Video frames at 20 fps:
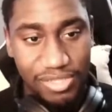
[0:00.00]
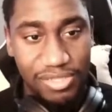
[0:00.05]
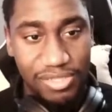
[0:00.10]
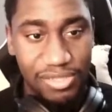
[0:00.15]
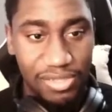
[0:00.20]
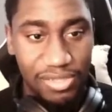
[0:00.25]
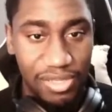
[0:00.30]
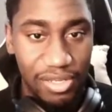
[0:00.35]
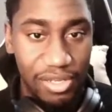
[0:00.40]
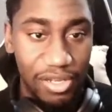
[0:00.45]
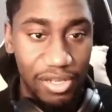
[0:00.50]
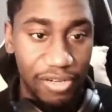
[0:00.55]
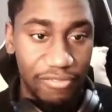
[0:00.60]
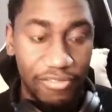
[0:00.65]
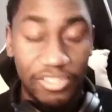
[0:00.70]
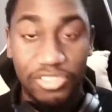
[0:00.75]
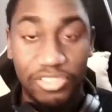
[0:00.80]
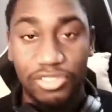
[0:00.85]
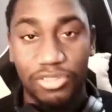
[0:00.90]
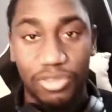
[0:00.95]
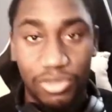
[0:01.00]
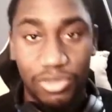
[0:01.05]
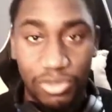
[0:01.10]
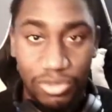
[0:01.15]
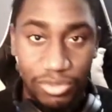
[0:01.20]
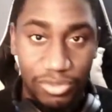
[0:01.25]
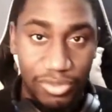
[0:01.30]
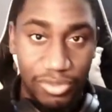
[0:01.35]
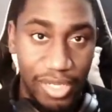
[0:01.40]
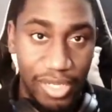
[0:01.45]
is the original.
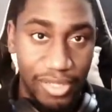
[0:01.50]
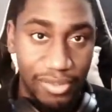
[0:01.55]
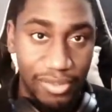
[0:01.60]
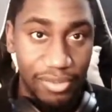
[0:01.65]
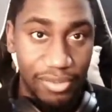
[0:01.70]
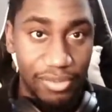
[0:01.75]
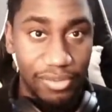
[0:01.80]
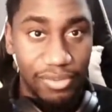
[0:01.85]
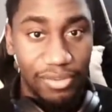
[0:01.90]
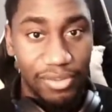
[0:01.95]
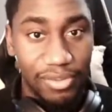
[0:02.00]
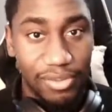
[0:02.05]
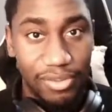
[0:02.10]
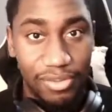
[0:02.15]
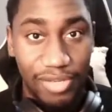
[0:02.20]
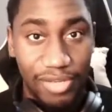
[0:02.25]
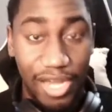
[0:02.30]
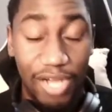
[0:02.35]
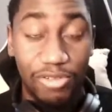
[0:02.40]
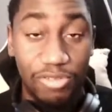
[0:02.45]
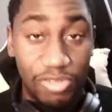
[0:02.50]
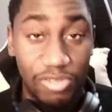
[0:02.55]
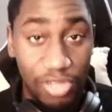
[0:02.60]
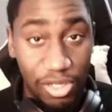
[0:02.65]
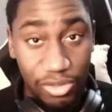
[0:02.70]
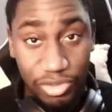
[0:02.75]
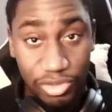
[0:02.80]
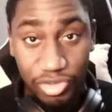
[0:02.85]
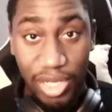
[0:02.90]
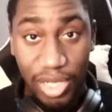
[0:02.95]
Like
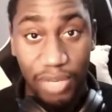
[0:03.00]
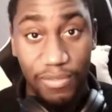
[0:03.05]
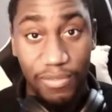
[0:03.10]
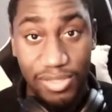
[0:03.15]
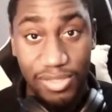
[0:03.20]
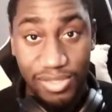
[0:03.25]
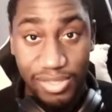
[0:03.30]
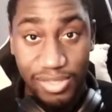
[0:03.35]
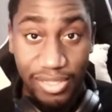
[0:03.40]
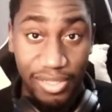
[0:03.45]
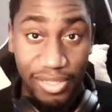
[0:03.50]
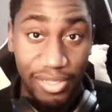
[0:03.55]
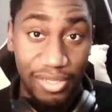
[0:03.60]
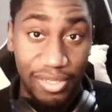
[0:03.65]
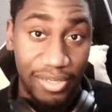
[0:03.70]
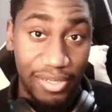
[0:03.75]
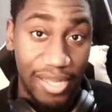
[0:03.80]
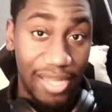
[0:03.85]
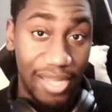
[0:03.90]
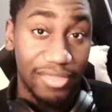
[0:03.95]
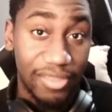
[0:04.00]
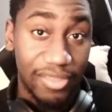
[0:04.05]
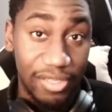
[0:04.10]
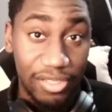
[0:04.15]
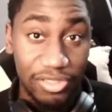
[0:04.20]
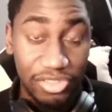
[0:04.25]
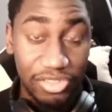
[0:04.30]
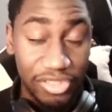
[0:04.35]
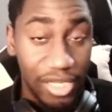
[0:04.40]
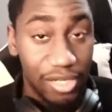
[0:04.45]
Naruto and Dragon Ball Z got the
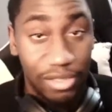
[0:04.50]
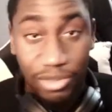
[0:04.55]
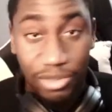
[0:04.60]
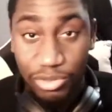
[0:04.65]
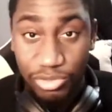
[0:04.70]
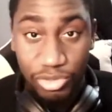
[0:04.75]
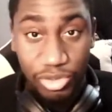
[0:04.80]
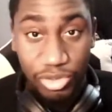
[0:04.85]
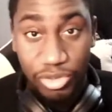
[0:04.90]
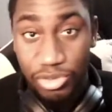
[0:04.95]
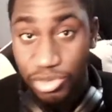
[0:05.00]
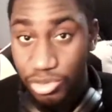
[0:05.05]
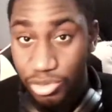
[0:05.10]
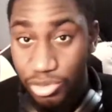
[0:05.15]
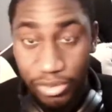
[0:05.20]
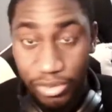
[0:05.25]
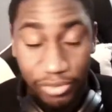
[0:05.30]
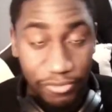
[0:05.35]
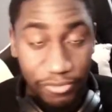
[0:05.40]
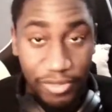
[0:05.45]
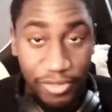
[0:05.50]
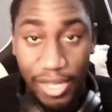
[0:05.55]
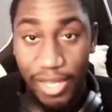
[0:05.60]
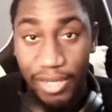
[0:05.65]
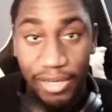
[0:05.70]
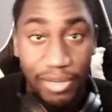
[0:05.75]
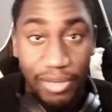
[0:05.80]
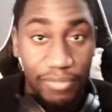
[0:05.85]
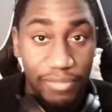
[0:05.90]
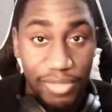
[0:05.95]
Shadow Clone Jutsu and
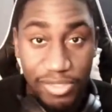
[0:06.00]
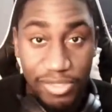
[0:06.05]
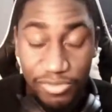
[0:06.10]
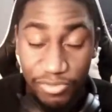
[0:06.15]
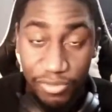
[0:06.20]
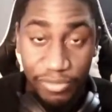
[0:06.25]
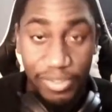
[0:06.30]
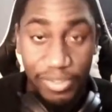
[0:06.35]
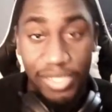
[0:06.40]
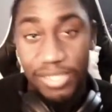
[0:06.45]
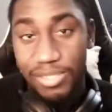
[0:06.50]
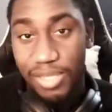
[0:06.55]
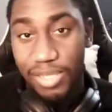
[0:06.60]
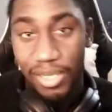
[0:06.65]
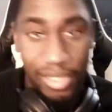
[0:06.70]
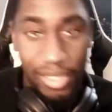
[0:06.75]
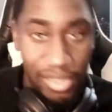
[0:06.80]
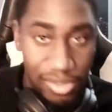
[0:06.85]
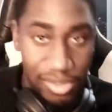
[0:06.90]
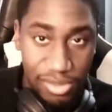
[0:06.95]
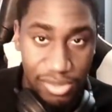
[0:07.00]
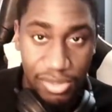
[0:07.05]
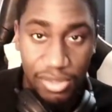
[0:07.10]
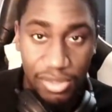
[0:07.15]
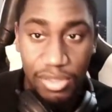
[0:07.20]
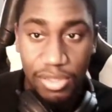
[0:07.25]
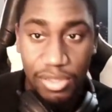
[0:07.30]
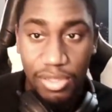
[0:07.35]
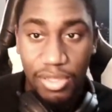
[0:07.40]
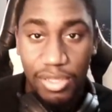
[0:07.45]
Flying Nimbus from this, I guess.
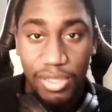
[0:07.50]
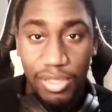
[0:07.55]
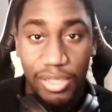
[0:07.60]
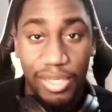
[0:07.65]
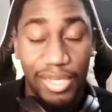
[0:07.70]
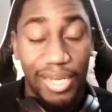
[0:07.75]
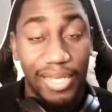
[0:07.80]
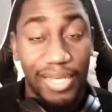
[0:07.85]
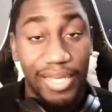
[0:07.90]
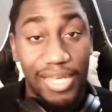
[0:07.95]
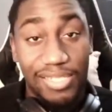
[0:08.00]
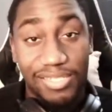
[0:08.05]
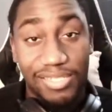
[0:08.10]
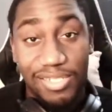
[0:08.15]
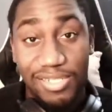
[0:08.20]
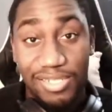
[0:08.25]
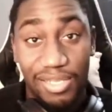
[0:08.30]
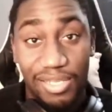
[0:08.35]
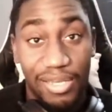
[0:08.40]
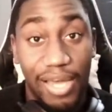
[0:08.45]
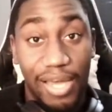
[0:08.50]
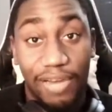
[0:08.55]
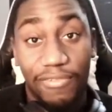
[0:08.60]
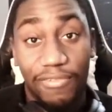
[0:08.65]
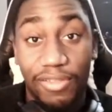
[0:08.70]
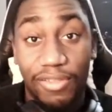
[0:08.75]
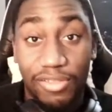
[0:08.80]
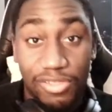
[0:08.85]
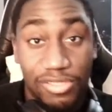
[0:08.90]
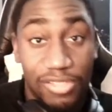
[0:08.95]
And I guess there's a lot of
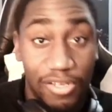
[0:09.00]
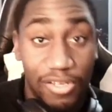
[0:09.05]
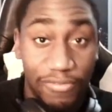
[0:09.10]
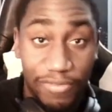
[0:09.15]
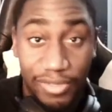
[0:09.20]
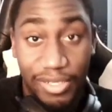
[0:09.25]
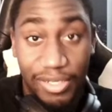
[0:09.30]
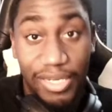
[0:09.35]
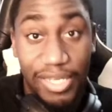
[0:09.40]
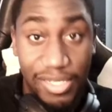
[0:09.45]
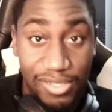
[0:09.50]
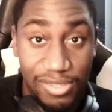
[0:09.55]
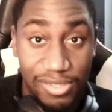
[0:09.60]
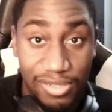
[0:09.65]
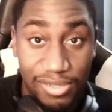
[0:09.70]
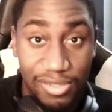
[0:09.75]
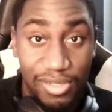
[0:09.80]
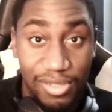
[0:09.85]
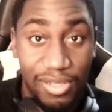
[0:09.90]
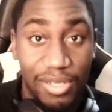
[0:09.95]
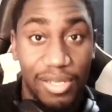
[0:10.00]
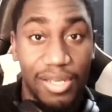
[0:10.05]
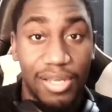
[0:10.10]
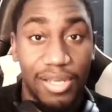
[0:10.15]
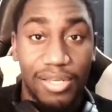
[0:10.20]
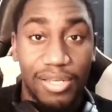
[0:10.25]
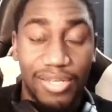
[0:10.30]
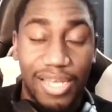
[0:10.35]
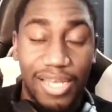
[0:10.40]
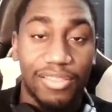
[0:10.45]
other stuff in this
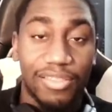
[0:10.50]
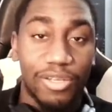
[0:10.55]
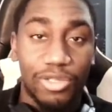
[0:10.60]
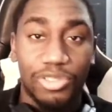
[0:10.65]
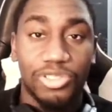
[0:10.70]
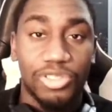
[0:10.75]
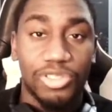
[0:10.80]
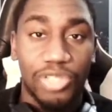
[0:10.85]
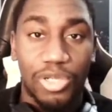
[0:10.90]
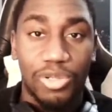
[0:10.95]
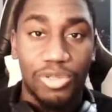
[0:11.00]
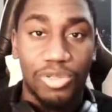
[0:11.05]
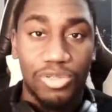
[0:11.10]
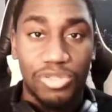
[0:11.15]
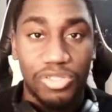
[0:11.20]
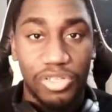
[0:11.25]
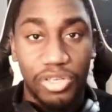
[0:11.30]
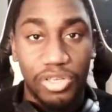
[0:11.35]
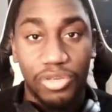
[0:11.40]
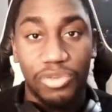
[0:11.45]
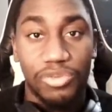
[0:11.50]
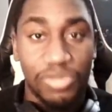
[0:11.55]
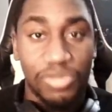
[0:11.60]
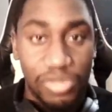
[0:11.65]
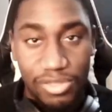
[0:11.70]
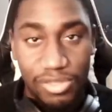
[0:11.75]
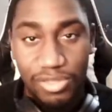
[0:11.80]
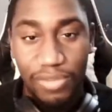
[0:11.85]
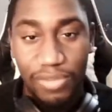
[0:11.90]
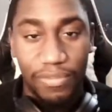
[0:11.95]
that those shows used
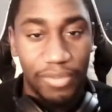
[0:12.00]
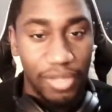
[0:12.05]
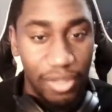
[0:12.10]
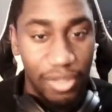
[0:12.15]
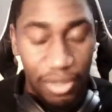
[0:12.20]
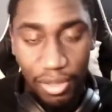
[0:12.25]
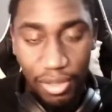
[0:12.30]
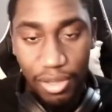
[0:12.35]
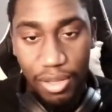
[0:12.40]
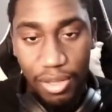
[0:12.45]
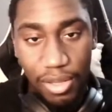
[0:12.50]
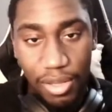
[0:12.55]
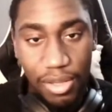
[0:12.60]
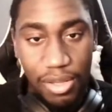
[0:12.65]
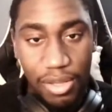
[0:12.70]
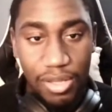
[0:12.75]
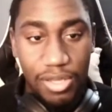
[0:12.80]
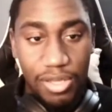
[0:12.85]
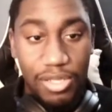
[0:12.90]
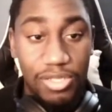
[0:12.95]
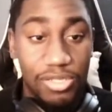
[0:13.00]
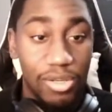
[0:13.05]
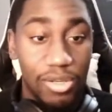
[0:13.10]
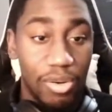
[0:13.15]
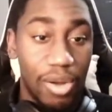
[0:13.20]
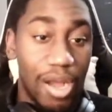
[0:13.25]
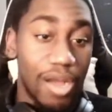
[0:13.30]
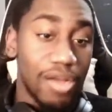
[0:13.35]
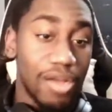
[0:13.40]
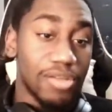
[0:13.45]
or something. So,
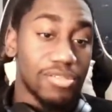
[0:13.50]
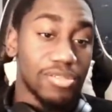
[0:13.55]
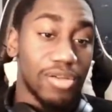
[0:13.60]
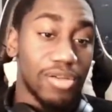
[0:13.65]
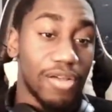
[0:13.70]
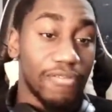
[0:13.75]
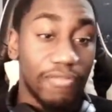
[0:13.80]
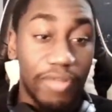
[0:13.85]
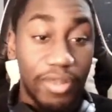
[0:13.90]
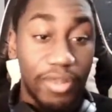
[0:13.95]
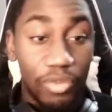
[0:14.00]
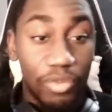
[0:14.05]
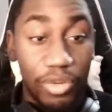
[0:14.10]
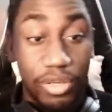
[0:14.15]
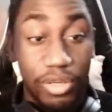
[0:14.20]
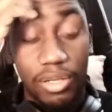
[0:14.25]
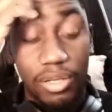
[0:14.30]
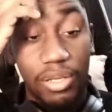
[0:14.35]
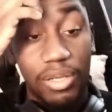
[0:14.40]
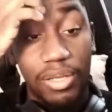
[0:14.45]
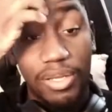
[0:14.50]
uh, so I really want to